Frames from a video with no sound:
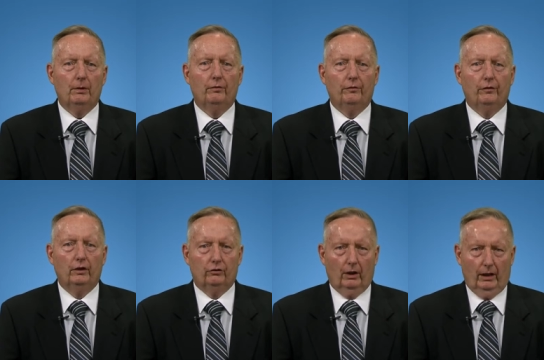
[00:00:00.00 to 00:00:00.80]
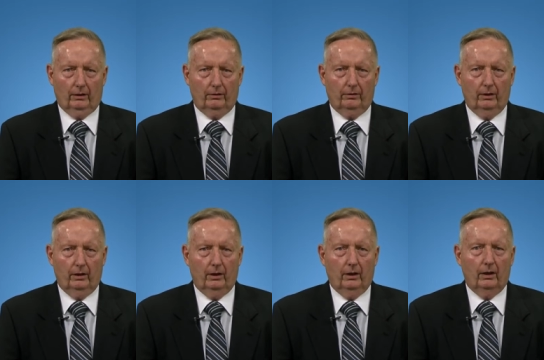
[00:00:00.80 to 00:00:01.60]
vigilant
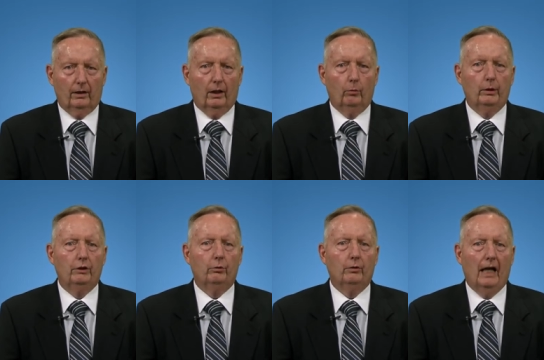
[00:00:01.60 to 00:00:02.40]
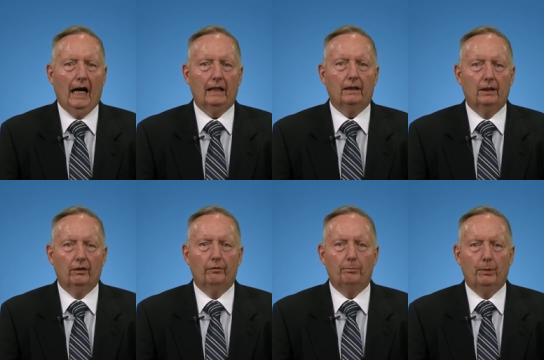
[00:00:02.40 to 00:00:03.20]
that we do not
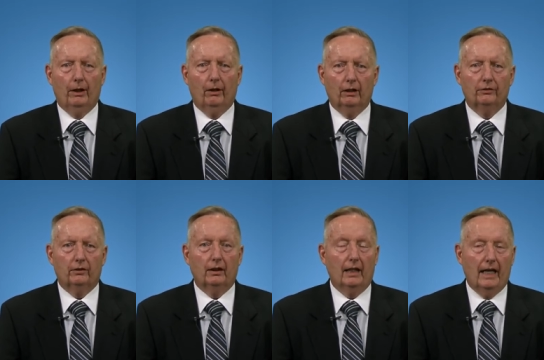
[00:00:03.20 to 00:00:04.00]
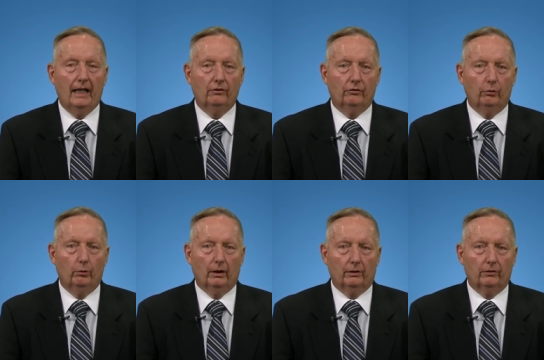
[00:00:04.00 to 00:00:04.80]
give parents and
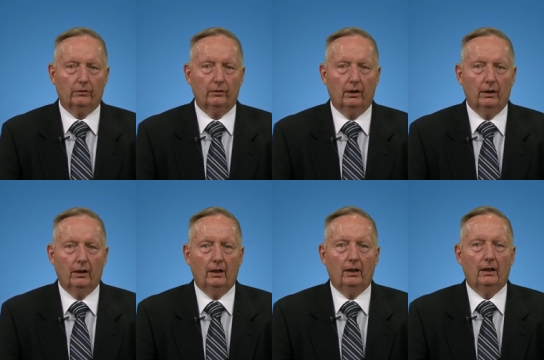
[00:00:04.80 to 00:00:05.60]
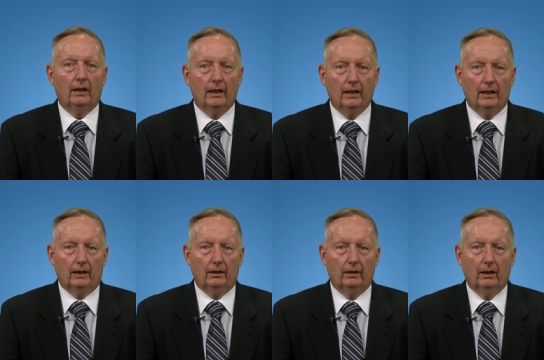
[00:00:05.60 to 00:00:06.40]
students
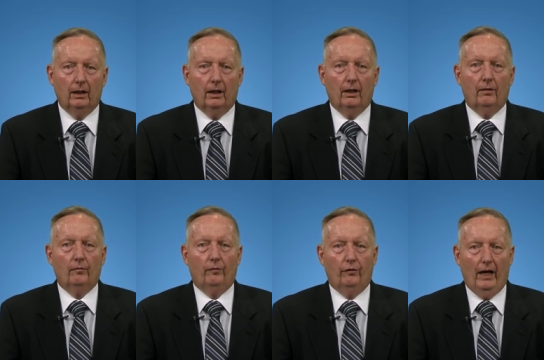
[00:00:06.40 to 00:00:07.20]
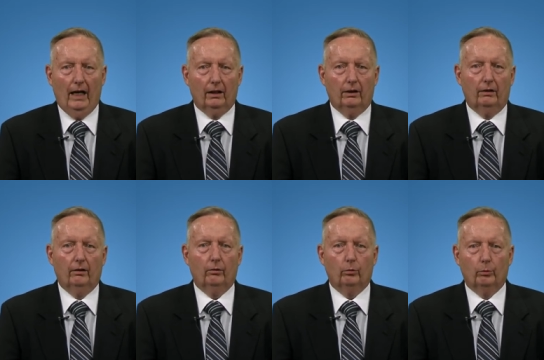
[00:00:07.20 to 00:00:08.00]
any valid
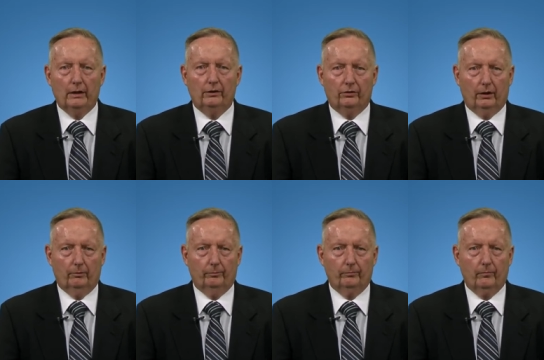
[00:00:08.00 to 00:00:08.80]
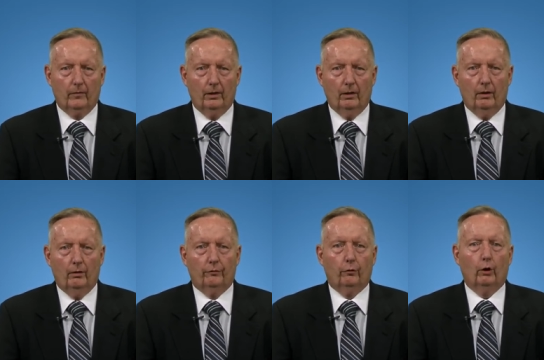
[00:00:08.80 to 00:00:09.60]
reason
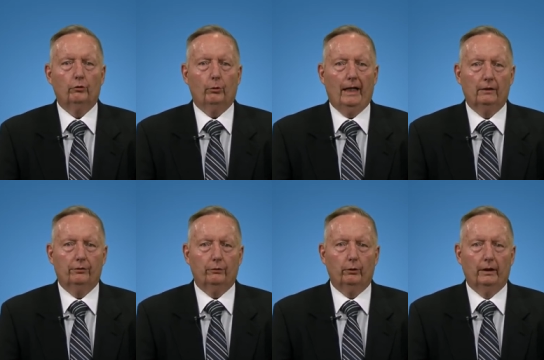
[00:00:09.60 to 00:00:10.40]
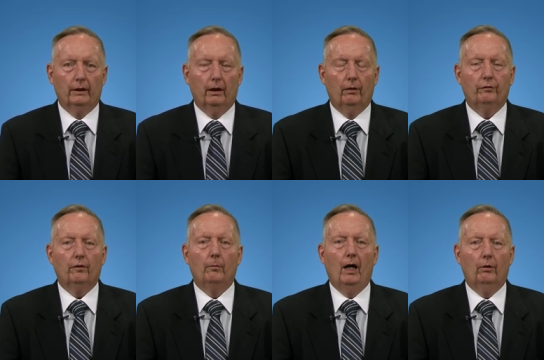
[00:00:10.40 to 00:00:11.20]
for transferring
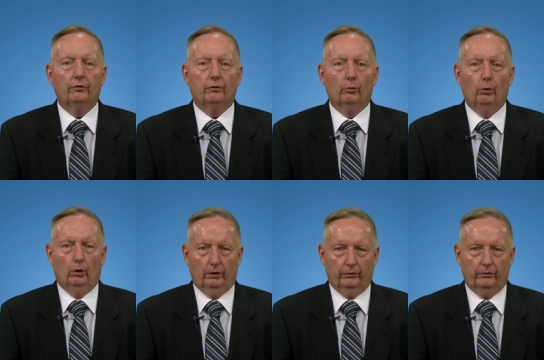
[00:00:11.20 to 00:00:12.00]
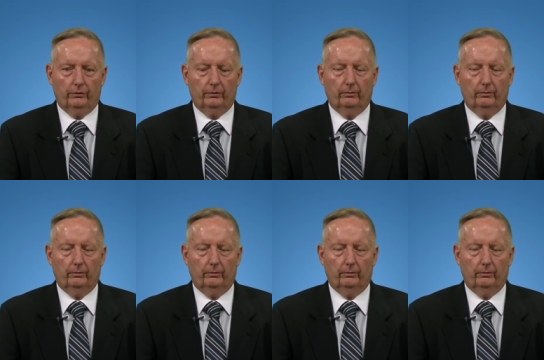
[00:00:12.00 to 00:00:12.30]
from our schools.